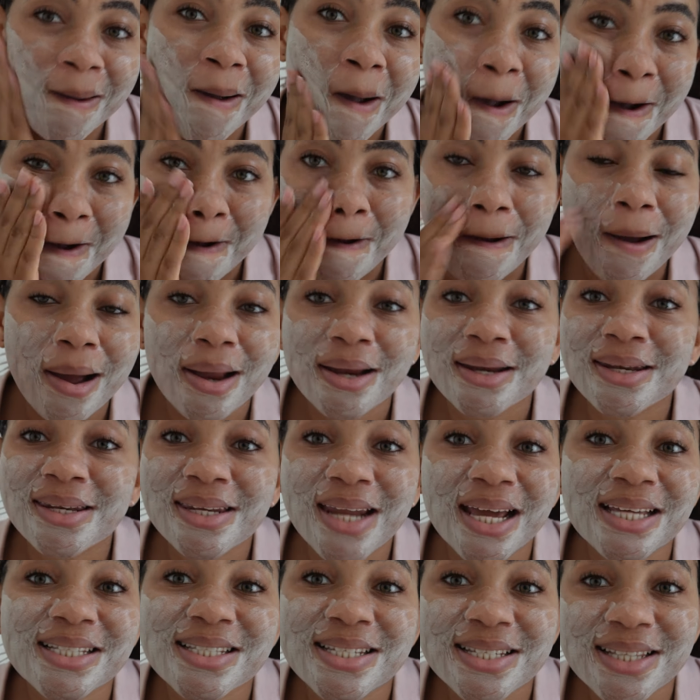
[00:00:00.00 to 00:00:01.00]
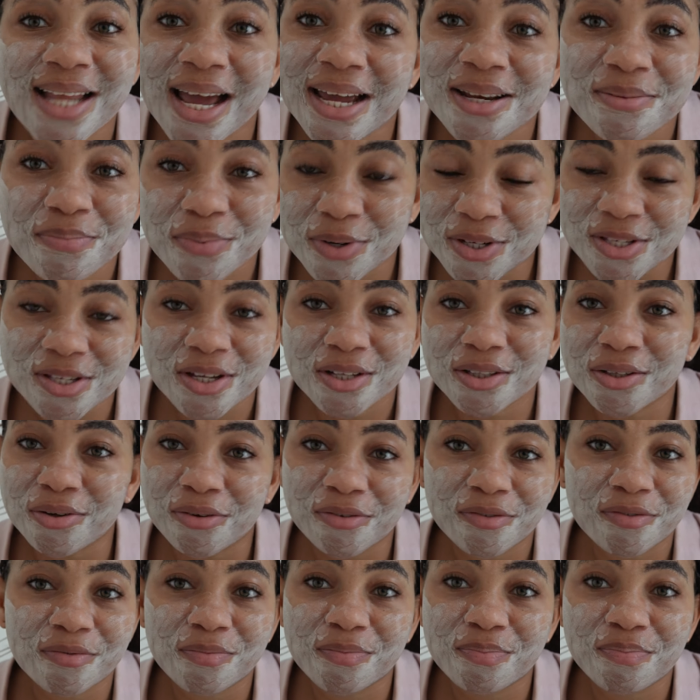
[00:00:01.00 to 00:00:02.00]
99%
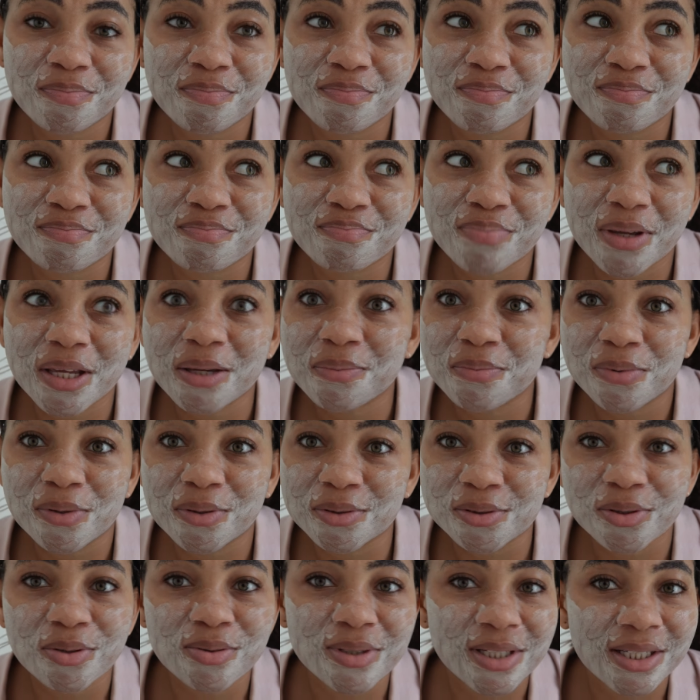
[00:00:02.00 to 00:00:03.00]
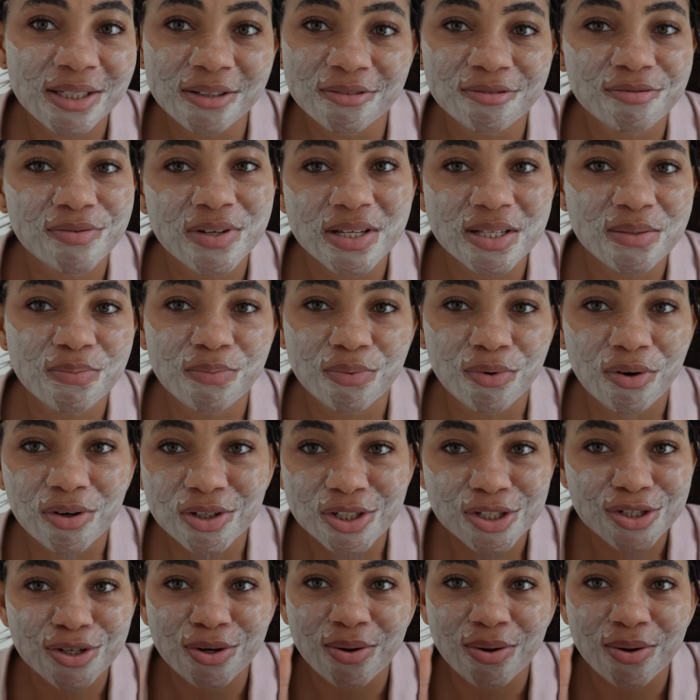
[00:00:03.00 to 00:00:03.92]
of people don't need a face brush.